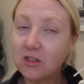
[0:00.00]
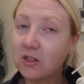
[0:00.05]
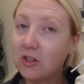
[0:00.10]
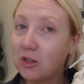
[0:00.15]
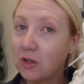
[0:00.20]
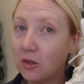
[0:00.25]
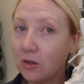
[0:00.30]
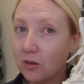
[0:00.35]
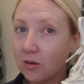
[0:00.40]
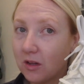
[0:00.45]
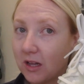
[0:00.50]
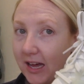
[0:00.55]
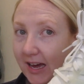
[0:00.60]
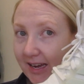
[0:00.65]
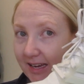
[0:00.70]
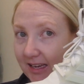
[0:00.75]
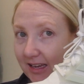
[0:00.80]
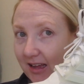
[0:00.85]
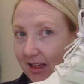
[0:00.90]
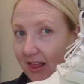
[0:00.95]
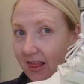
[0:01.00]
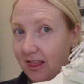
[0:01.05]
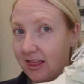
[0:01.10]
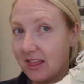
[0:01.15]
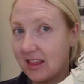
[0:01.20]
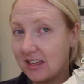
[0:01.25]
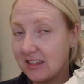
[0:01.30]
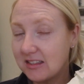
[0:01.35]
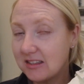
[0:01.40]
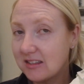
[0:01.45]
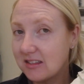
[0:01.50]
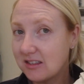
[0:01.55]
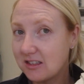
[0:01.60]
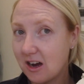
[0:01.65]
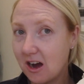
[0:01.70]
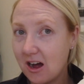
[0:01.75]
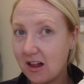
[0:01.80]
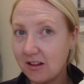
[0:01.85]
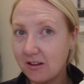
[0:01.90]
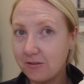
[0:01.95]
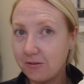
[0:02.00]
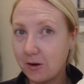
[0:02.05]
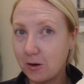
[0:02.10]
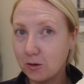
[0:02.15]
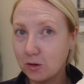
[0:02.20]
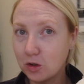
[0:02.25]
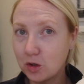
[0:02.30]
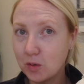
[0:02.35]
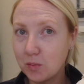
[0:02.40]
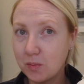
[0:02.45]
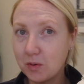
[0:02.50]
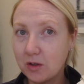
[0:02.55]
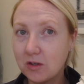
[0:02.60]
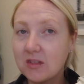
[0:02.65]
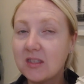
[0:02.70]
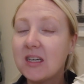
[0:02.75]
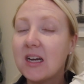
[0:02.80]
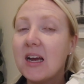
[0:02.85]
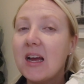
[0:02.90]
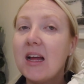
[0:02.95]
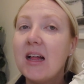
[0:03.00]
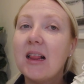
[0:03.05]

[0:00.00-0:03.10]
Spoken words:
Do you like this style of UltraBoost?